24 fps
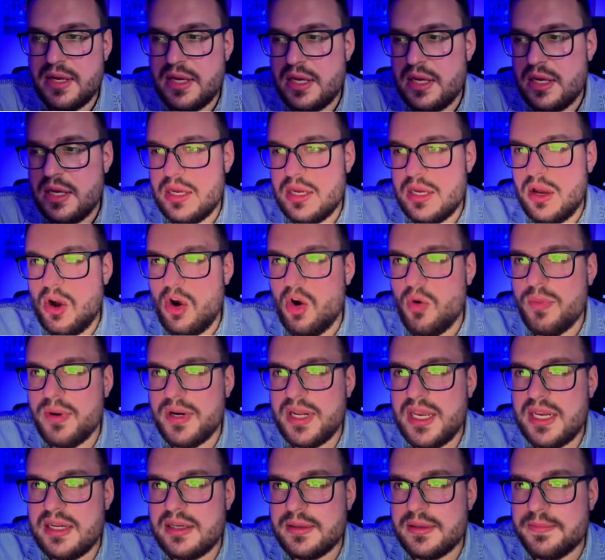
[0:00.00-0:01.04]
open
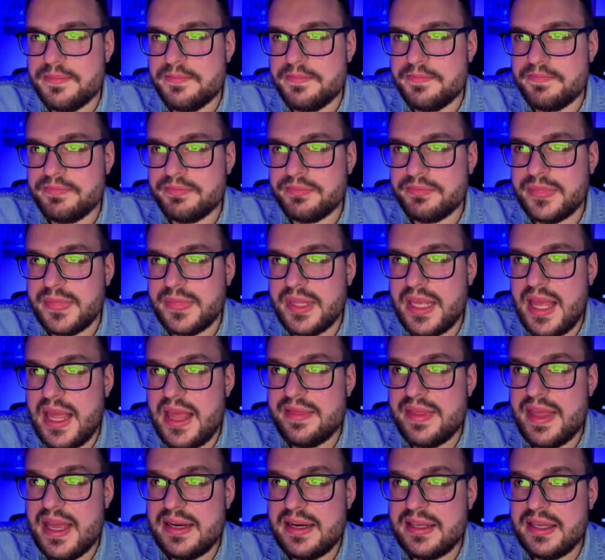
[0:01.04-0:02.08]
it, and then
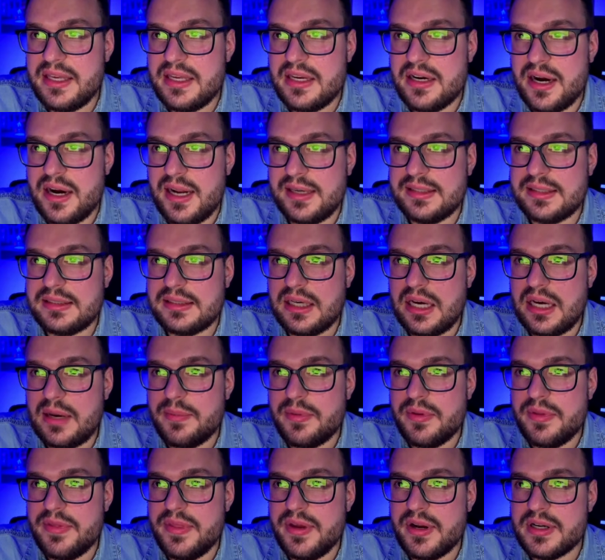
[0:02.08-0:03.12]
here at the top
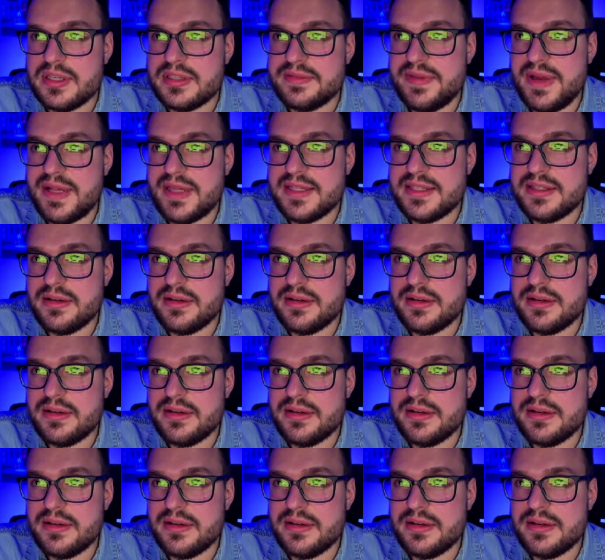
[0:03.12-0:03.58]
there's that search